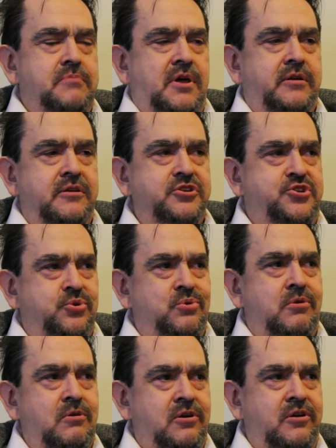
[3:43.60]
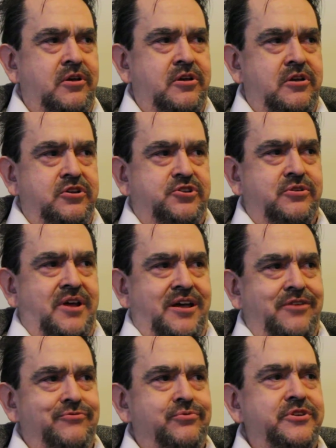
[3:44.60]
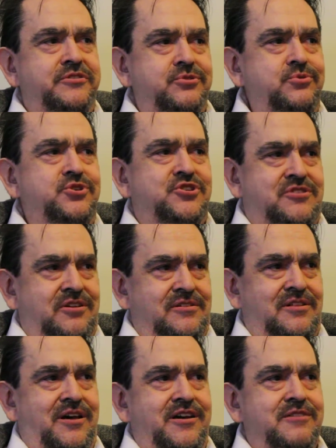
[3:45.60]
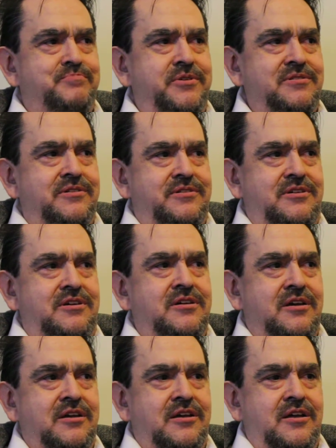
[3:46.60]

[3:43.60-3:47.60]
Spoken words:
an insurer should have reduced liability